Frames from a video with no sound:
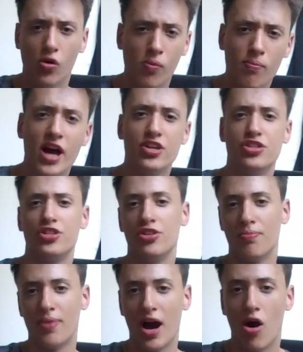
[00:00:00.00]
or Maj to the
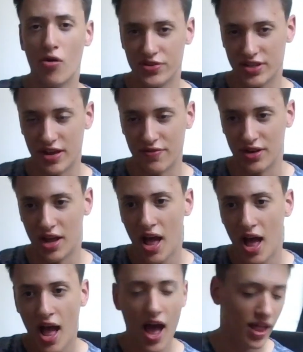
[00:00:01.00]
power of 7,
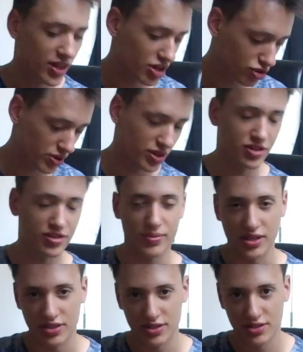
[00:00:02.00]
and that's what this
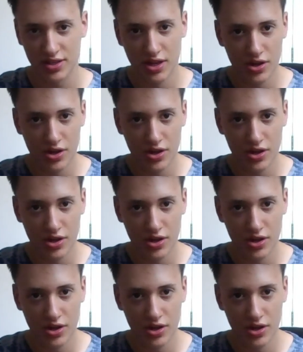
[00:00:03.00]
means.